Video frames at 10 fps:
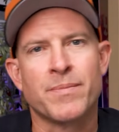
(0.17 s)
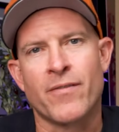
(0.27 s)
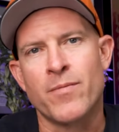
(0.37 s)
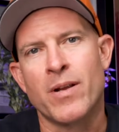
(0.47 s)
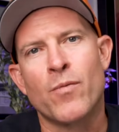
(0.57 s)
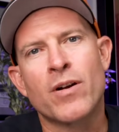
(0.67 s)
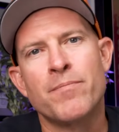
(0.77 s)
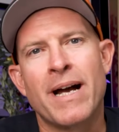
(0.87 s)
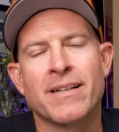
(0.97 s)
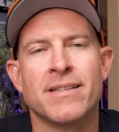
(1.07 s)
up everybody, welcome
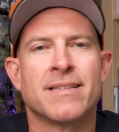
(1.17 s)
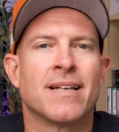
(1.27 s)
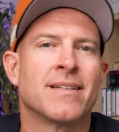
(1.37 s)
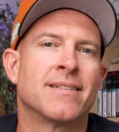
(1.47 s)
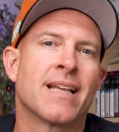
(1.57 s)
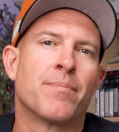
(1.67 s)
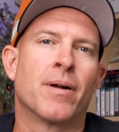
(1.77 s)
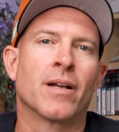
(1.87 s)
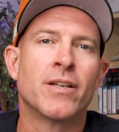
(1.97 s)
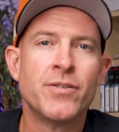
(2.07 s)
back to the Southside Skate
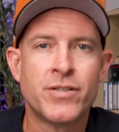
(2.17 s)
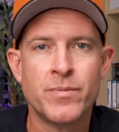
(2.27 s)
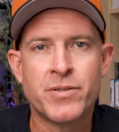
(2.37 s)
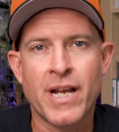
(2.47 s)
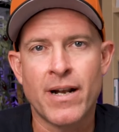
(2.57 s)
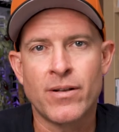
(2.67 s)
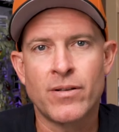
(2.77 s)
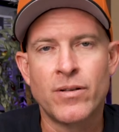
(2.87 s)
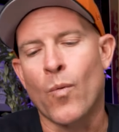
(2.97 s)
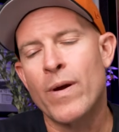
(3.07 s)
Park YouTube
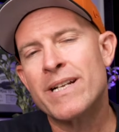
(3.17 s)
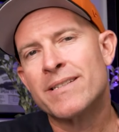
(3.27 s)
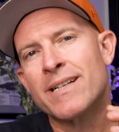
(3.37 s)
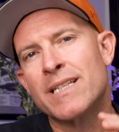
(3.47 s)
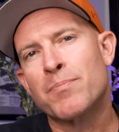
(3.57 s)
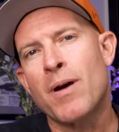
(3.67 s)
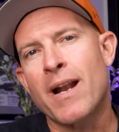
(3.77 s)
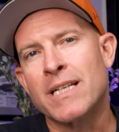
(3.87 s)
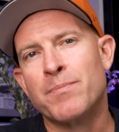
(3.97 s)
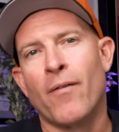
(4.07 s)
channel where we discuss
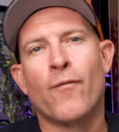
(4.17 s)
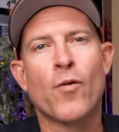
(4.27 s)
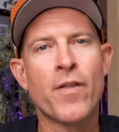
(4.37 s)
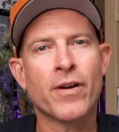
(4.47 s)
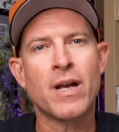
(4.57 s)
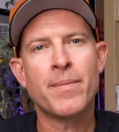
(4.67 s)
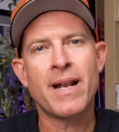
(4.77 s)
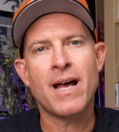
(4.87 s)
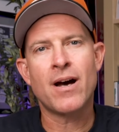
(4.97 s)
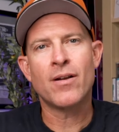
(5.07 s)
products before they're coming
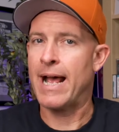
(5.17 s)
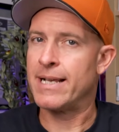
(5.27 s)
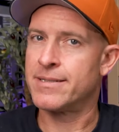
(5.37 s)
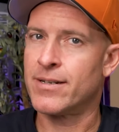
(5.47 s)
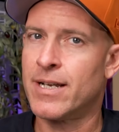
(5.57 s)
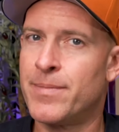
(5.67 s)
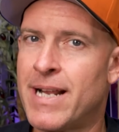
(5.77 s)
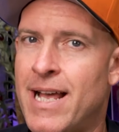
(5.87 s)
out, as they're coming